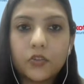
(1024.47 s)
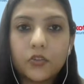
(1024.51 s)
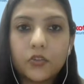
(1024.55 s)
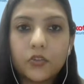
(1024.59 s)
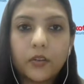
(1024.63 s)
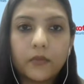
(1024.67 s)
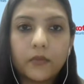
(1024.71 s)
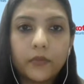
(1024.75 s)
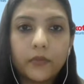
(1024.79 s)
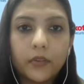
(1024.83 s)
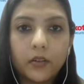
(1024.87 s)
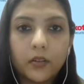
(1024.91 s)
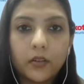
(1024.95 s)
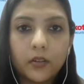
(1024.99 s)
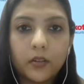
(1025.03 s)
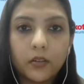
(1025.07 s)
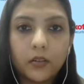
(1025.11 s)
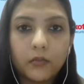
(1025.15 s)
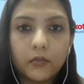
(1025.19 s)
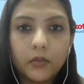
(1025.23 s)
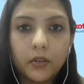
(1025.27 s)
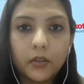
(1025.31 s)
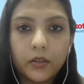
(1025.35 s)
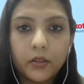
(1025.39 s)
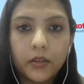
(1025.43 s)
of
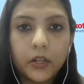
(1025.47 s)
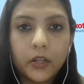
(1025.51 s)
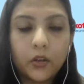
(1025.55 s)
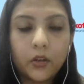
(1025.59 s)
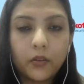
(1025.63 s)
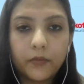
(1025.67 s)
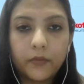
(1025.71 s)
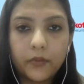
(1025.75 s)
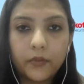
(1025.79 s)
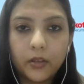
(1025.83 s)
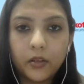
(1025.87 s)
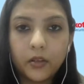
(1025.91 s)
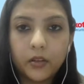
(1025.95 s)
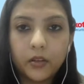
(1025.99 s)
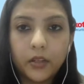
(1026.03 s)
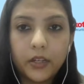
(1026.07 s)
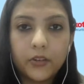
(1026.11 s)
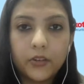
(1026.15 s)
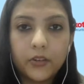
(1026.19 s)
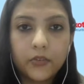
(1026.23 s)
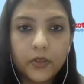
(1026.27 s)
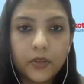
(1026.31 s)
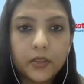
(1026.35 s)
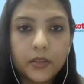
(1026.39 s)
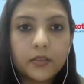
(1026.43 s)
uh, rate of uh,
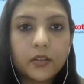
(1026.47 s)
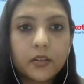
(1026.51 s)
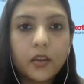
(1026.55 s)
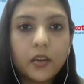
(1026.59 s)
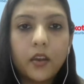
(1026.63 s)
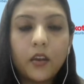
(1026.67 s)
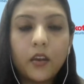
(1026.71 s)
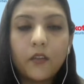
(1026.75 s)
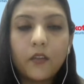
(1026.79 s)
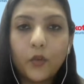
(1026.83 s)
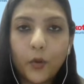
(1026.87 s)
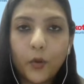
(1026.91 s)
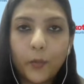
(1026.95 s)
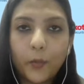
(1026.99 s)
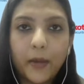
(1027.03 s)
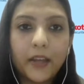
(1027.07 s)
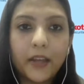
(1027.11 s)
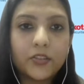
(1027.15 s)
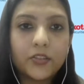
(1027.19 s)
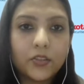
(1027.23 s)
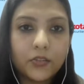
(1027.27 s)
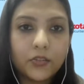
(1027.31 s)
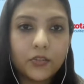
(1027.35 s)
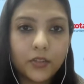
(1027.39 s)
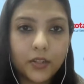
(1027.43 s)
interest for
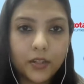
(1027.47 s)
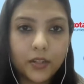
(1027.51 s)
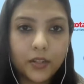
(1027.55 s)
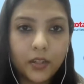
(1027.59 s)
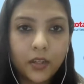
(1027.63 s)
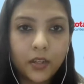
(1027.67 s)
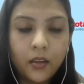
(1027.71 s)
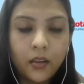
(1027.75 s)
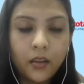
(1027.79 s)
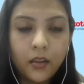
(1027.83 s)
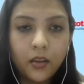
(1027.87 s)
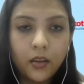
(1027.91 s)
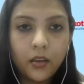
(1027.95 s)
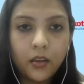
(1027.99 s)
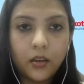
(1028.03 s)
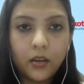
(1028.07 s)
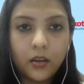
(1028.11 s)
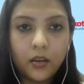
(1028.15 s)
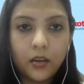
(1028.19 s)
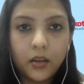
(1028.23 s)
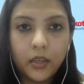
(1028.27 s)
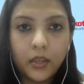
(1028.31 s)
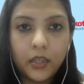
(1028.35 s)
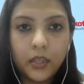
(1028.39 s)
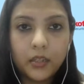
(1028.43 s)
margin trading
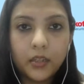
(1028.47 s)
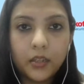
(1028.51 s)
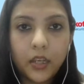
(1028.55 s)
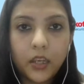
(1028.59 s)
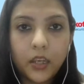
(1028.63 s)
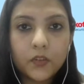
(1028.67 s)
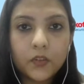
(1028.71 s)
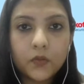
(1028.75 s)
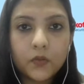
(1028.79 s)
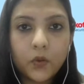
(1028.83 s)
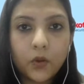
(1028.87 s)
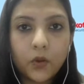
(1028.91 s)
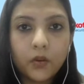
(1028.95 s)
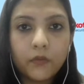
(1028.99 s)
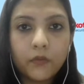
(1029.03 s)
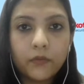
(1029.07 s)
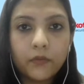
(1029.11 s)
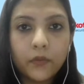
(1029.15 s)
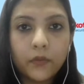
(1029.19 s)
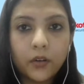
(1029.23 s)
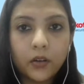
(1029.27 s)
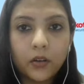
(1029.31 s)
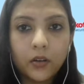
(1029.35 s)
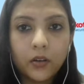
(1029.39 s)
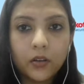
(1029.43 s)
uh, in case of
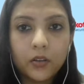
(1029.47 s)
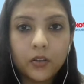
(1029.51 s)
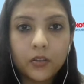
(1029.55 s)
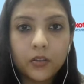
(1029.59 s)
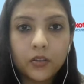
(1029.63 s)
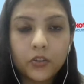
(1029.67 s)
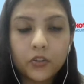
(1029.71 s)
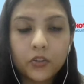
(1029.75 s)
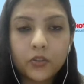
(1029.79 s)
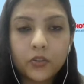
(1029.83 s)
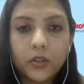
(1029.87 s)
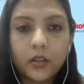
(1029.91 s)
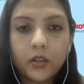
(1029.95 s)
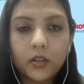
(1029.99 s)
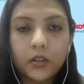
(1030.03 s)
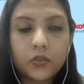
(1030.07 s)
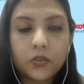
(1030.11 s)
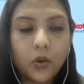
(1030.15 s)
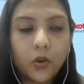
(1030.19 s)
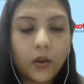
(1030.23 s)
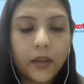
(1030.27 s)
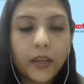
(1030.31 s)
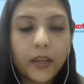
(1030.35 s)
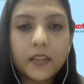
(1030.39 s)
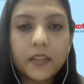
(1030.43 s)

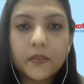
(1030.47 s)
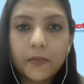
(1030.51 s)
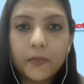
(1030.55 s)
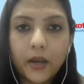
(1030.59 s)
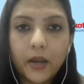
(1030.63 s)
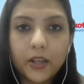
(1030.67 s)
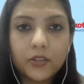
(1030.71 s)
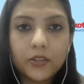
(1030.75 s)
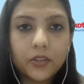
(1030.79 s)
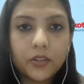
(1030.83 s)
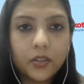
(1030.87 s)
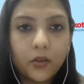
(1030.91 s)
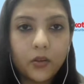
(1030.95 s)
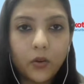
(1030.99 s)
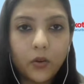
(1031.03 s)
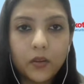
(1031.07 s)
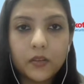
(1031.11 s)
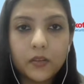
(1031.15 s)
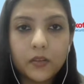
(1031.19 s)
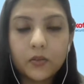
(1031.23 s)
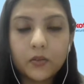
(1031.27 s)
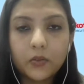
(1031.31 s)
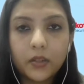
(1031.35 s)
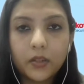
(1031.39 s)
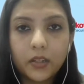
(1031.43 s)
stock as margin
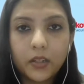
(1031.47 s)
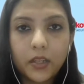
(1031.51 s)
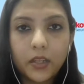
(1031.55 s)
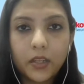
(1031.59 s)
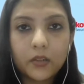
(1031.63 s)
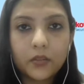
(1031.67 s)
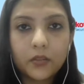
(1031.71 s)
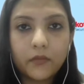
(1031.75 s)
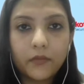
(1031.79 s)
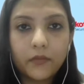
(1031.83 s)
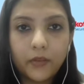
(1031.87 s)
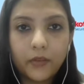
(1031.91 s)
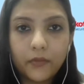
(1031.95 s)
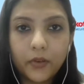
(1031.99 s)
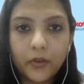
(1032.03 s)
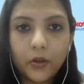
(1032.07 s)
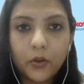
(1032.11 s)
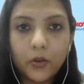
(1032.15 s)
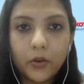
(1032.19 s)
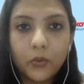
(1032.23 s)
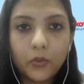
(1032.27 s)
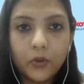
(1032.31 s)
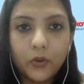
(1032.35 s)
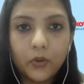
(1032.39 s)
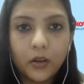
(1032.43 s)
also in case of
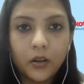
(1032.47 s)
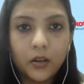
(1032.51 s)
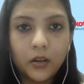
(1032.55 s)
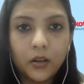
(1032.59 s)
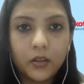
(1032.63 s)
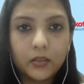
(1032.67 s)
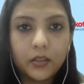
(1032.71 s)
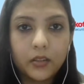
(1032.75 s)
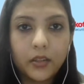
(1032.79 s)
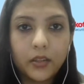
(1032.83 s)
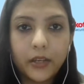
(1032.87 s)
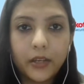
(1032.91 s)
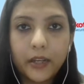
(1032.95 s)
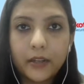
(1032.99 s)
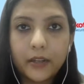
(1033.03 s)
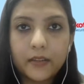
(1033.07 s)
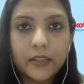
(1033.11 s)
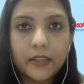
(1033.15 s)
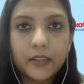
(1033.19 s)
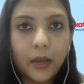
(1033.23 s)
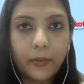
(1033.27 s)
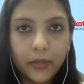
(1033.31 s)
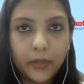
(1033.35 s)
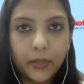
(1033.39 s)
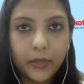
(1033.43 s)
fno the rate
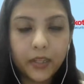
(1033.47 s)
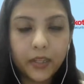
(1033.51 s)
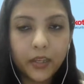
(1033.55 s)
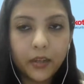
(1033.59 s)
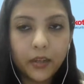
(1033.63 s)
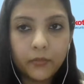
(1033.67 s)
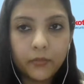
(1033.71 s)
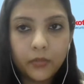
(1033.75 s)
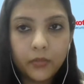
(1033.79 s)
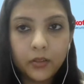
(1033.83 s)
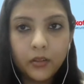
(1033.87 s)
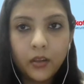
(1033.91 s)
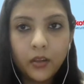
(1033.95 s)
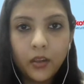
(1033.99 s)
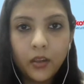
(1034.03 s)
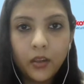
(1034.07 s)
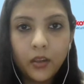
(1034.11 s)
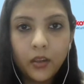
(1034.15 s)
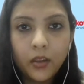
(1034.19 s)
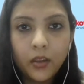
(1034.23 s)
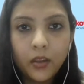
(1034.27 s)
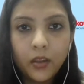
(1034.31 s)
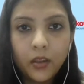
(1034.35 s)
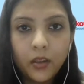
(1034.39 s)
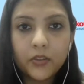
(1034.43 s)
is applicable
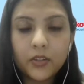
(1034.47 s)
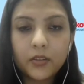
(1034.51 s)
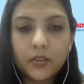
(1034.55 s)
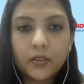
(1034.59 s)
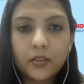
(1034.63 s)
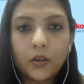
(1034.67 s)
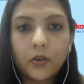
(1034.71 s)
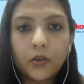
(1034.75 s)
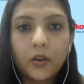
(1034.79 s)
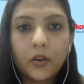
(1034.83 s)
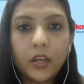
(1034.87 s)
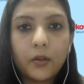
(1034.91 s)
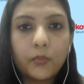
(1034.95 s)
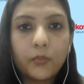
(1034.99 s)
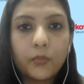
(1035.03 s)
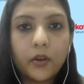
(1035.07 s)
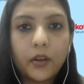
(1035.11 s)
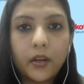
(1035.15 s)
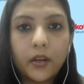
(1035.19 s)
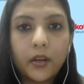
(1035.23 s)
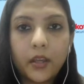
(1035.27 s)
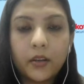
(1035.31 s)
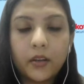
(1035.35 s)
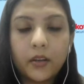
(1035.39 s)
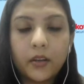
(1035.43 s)
which is around
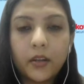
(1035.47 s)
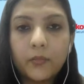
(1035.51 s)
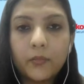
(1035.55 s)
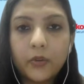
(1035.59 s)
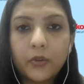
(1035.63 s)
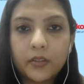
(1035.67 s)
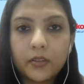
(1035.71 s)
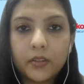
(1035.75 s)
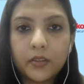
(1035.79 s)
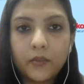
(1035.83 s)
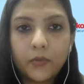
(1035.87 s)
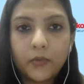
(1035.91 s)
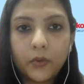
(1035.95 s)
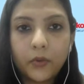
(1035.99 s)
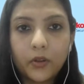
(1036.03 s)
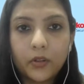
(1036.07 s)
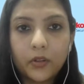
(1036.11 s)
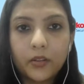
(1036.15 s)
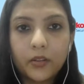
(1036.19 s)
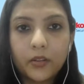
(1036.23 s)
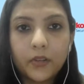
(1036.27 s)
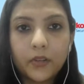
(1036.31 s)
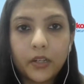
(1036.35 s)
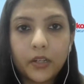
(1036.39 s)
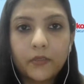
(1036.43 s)
8.99% for
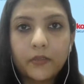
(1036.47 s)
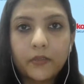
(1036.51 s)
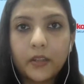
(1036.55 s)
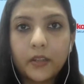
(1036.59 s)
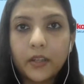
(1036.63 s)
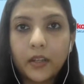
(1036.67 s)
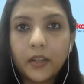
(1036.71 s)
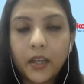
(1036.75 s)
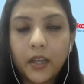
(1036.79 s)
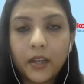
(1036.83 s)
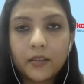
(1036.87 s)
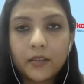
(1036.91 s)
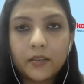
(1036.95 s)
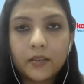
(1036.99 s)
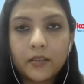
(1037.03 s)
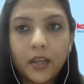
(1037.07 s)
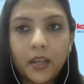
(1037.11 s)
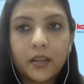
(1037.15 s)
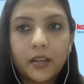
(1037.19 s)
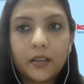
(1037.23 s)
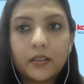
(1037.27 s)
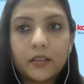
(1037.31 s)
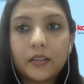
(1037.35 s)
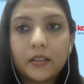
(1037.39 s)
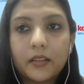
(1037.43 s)
the trade free clients
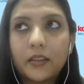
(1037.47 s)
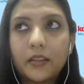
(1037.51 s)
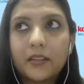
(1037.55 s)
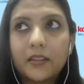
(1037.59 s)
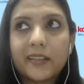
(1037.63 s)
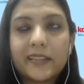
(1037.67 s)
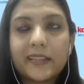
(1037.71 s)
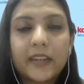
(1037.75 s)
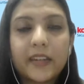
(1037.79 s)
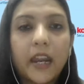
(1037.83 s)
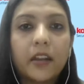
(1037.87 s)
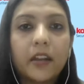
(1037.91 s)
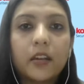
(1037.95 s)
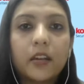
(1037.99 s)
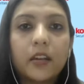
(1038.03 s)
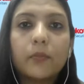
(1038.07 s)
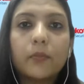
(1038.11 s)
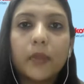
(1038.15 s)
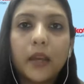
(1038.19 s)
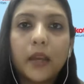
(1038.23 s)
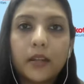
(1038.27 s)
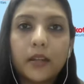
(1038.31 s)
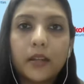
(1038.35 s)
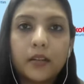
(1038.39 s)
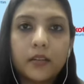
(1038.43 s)
and in the
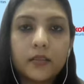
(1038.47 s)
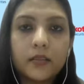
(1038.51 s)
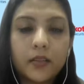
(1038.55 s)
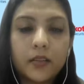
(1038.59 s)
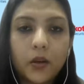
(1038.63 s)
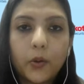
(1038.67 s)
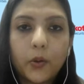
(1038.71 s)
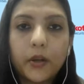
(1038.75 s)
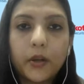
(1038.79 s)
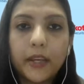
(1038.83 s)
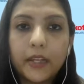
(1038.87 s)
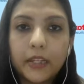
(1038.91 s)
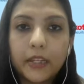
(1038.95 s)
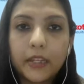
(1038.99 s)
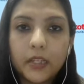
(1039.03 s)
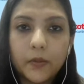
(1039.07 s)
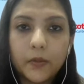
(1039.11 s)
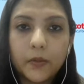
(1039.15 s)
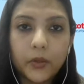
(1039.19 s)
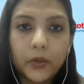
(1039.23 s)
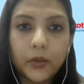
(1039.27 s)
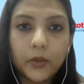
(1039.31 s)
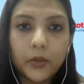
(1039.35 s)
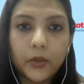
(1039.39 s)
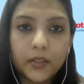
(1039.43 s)
standard plan it is around
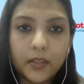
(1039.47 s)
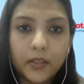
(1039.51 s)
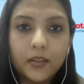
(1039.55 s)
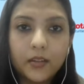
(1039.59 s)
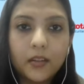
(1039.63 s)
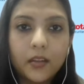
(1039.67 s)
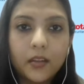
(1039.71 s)
18%